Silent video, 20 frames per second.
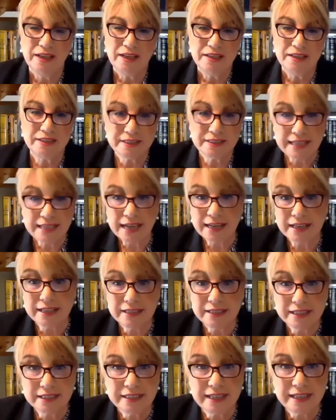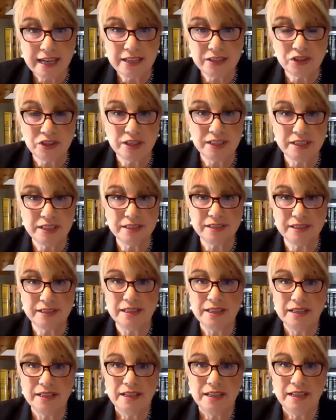The second stage is
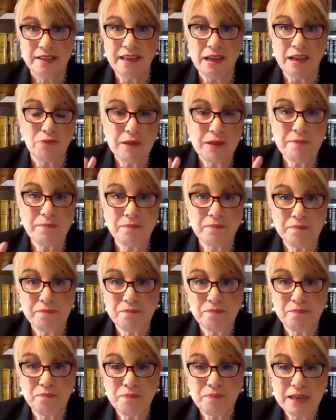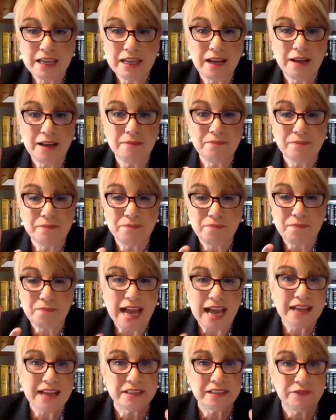that we become
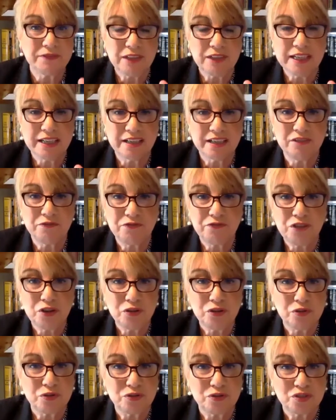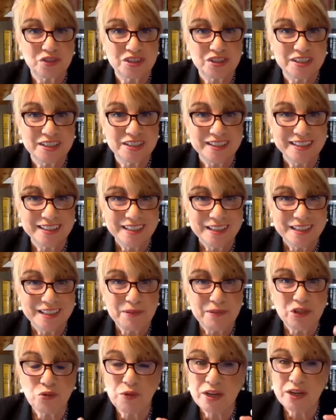massively confused
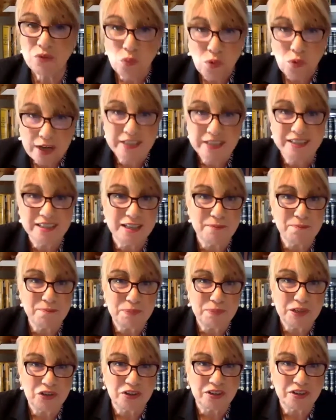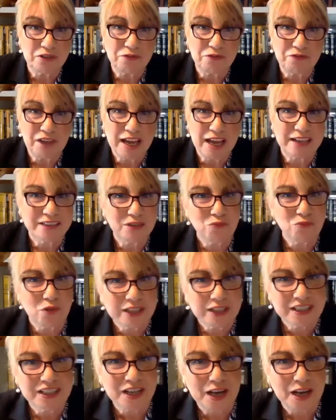between what is an empirical fact and
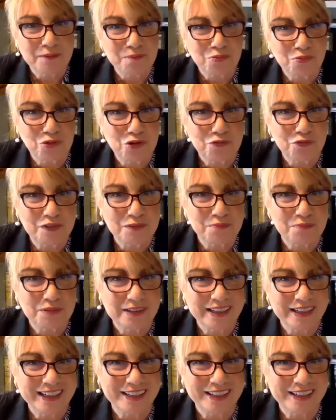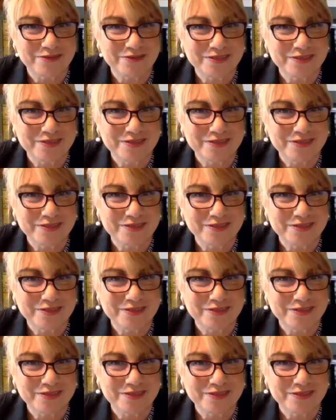what's an unproven belief.